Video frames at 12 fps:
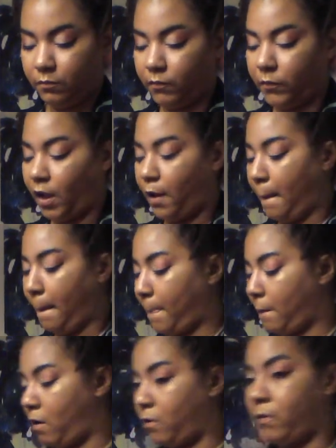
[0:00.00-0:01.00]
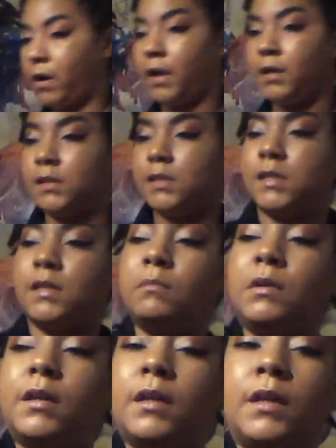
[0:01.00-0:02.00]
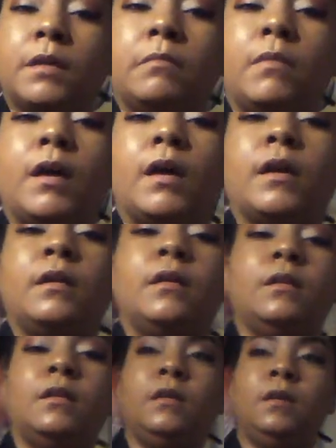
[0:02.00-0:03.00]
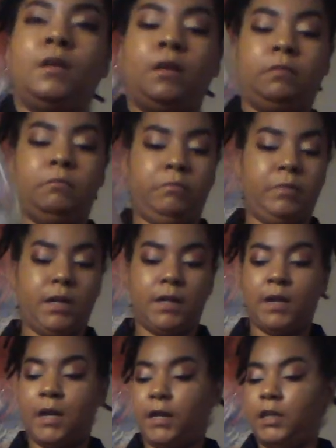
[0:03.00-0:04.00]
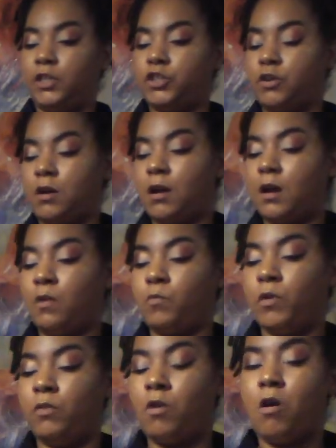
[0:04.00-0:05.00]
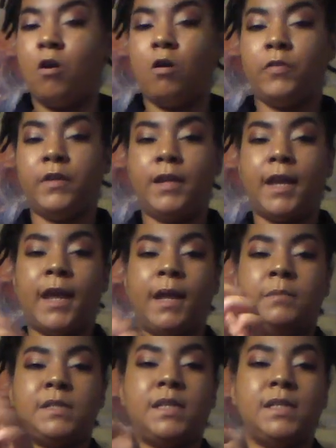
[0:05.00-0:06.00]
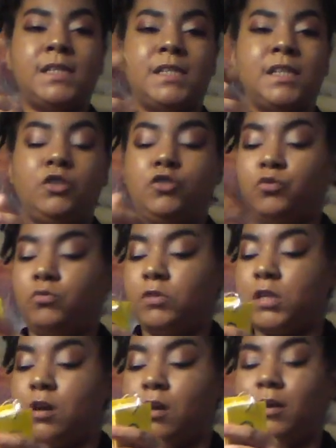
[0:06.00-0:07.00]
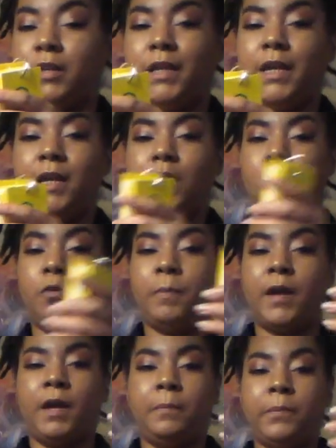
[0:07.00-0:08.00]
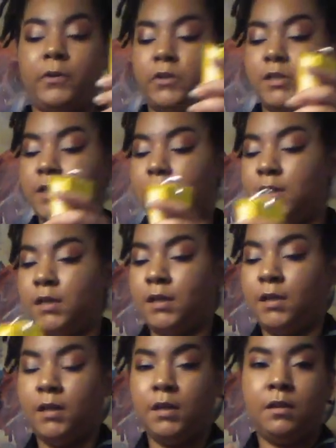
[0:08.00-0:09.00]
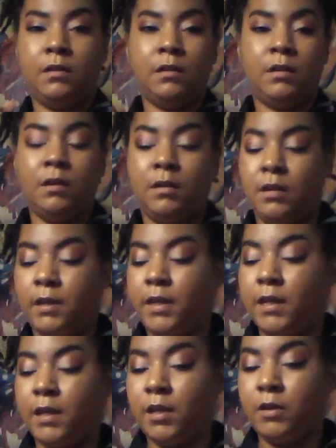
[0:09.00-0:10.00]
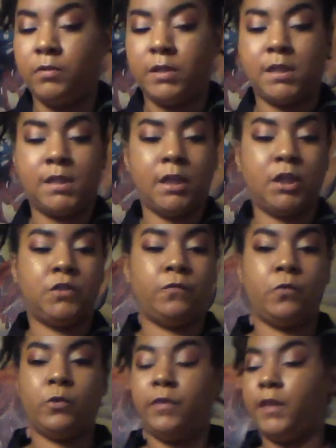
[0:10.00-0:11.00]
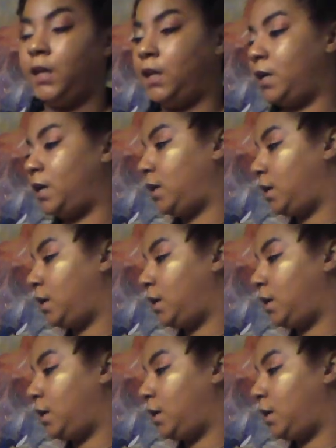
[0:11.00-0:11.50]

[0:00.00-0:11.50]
All right. So I'm gonna get my big honey jar. I wrote all the names and sigils on yellow papers. Yellow is such for the